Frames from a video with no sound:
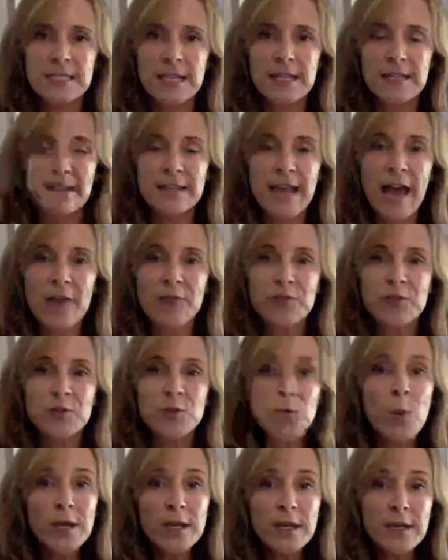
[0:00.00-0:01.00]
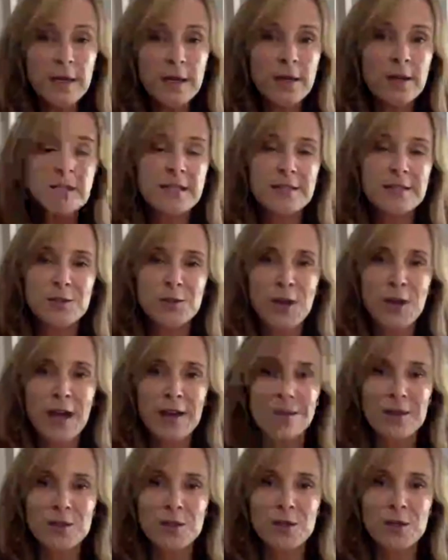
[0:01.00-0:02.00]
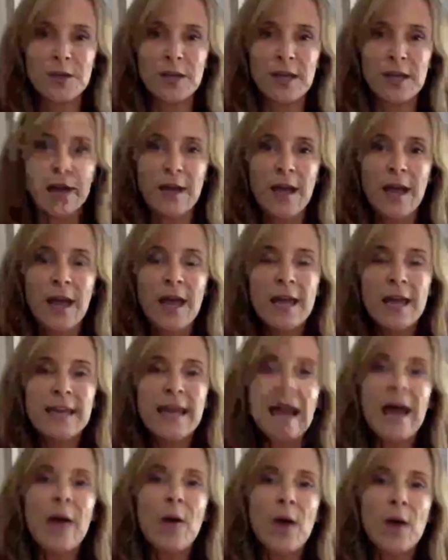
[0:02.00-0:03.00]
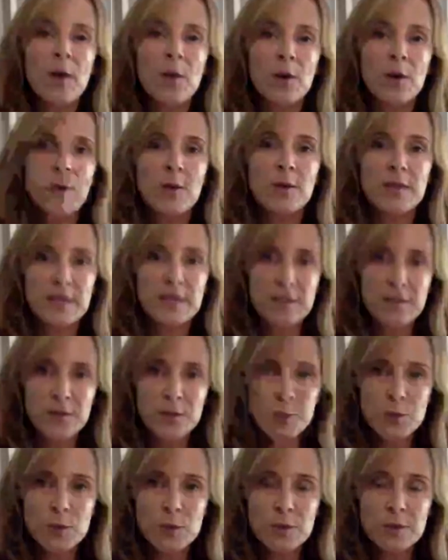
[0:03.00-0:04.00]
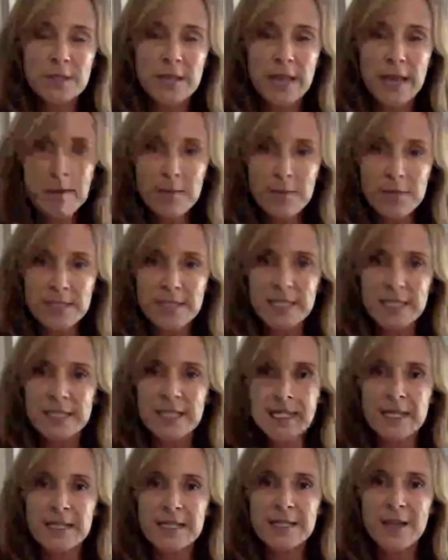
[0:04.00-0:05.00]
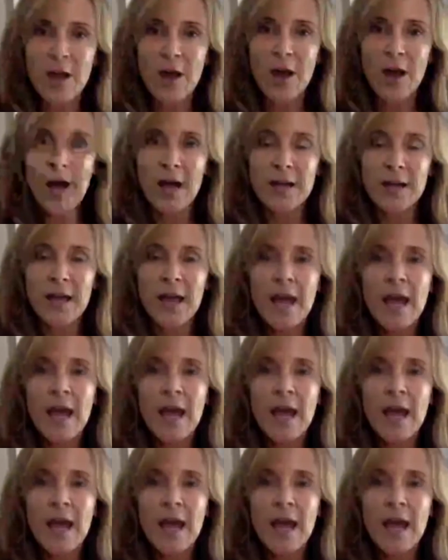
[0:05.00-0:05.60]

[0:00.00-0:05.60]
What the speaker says: And after 20 years as a trial attorney, now I work with individuals and businesses on